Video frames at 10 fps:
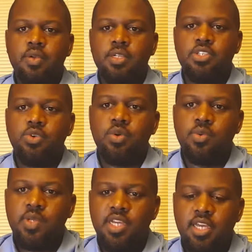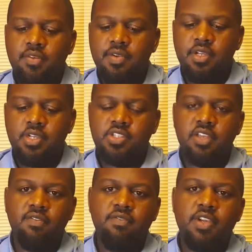right, so what we have here is the
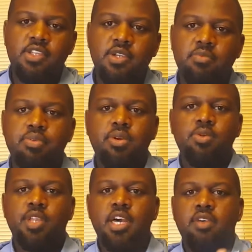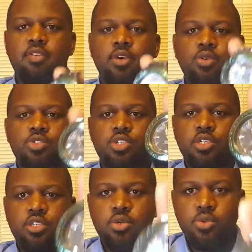Invicta Pro Diver Ocean
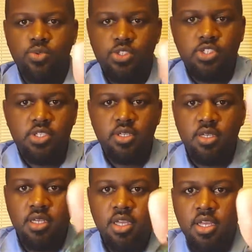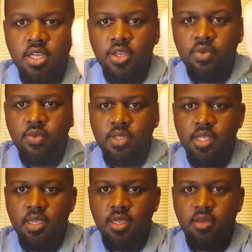Ghost with
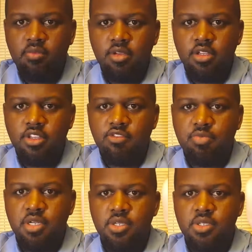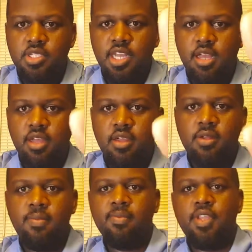the mother of pearl dial.
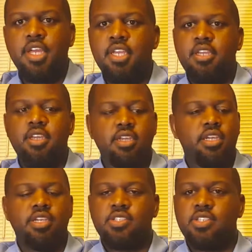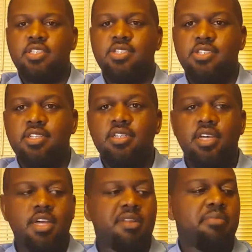And yes, it is another
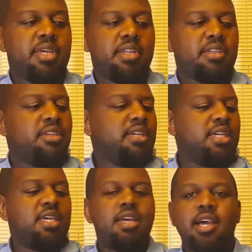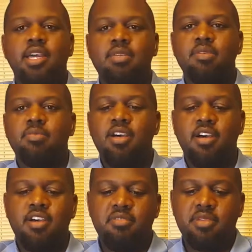automatic. I am in my
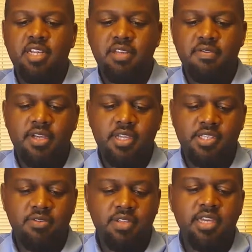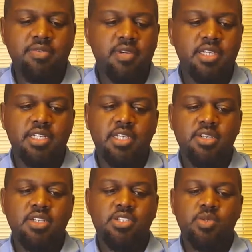automatic phase of life right now.
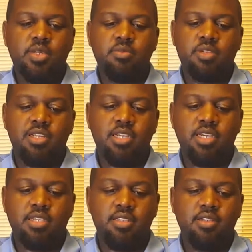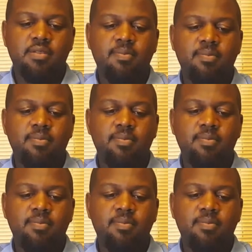That's what I'm collecting.